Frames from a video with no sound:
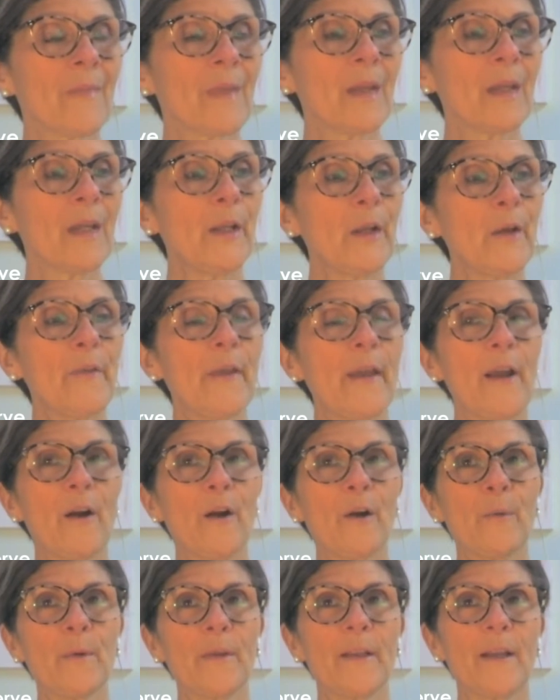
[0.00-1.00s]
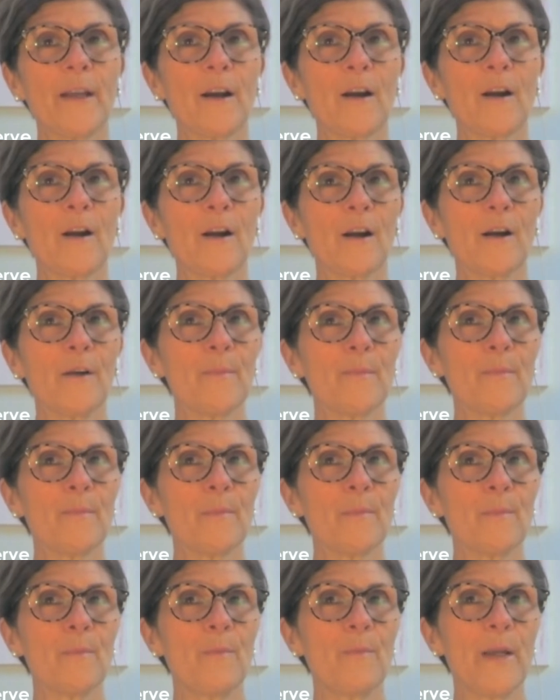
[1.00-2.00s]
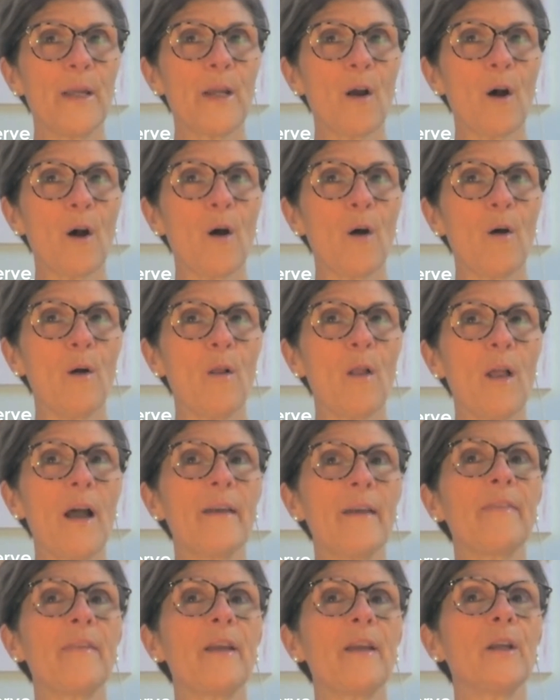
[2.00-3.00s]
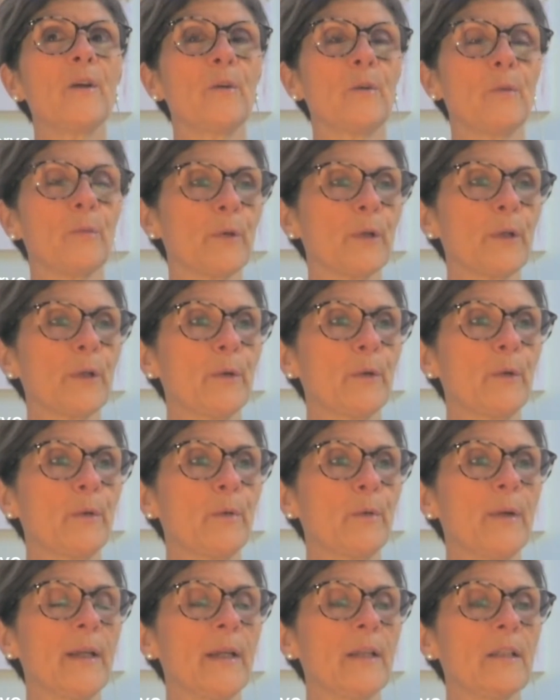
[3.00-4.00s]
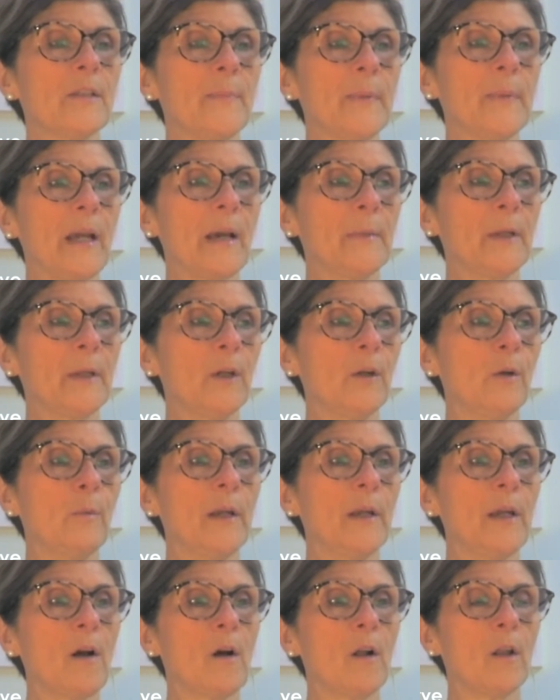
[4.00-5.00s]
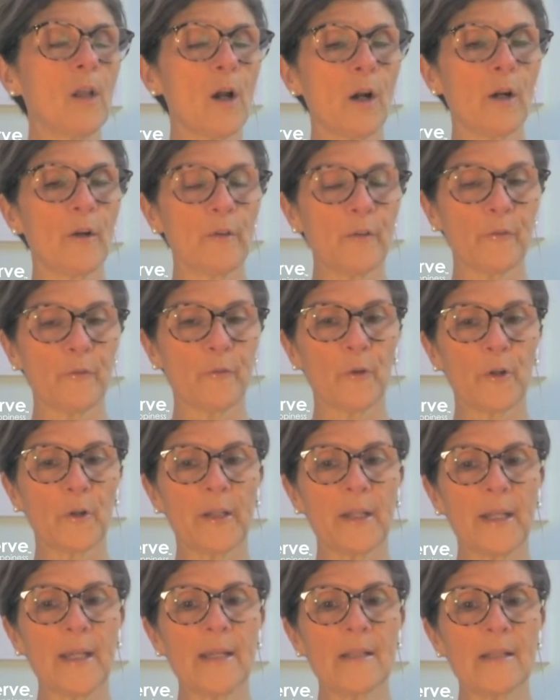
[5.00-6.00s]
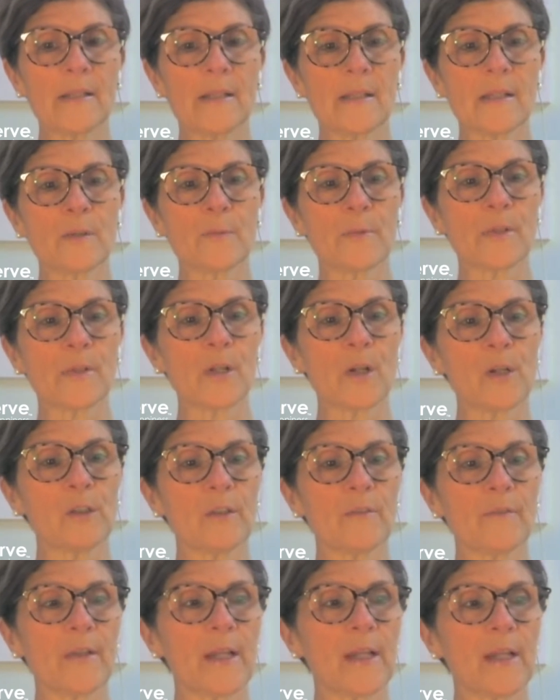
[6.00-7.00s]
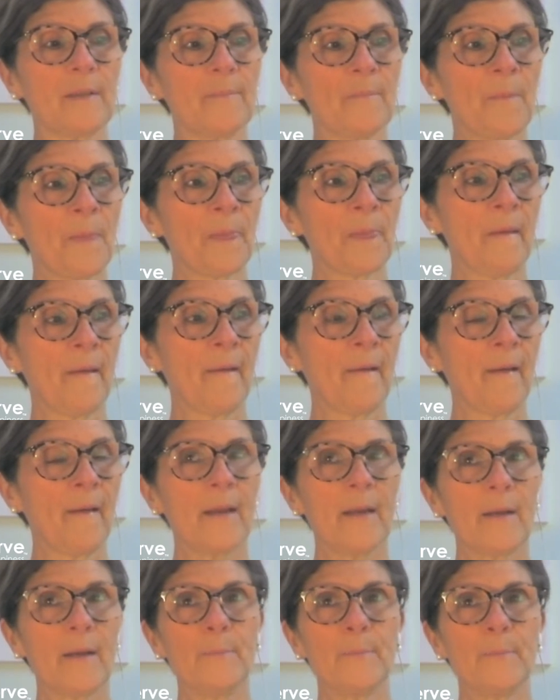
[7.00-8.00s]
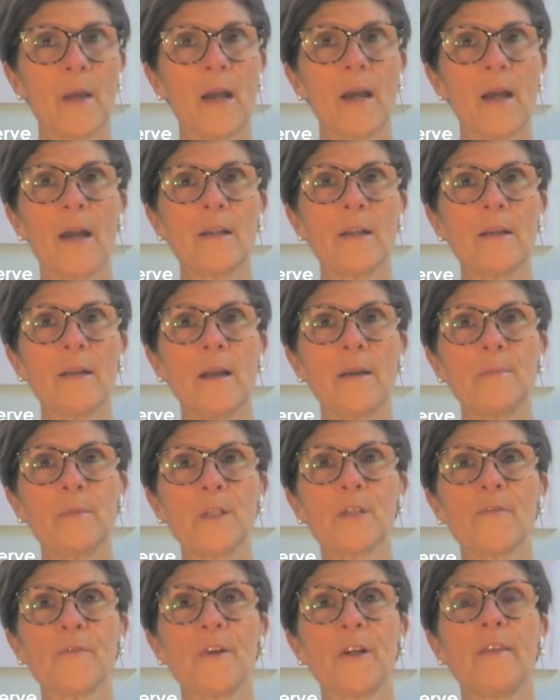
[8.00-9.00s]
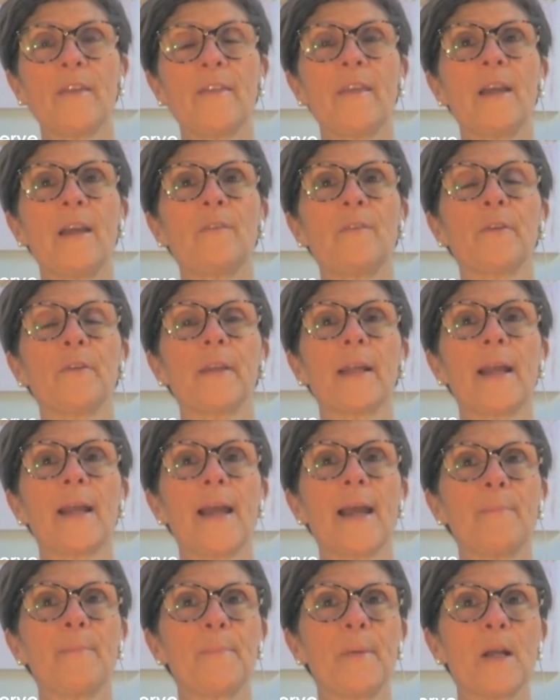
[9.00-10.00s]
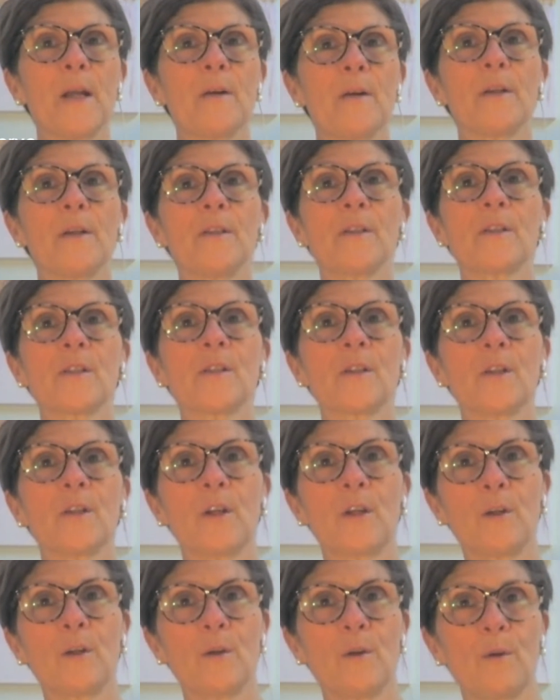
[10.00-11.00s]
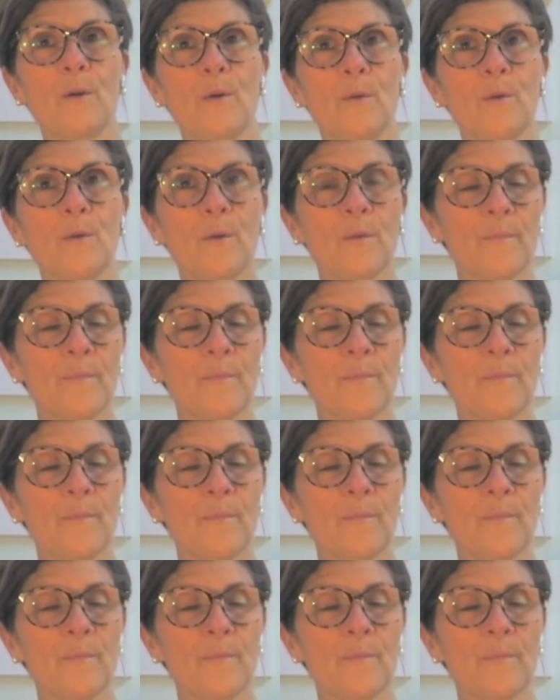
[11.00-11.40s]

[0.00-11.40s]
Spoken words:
they are what they are. We all, I think, grew into becoming who we all are, the 4 kids, as a result of it. And I'm just very thankful that I had parents who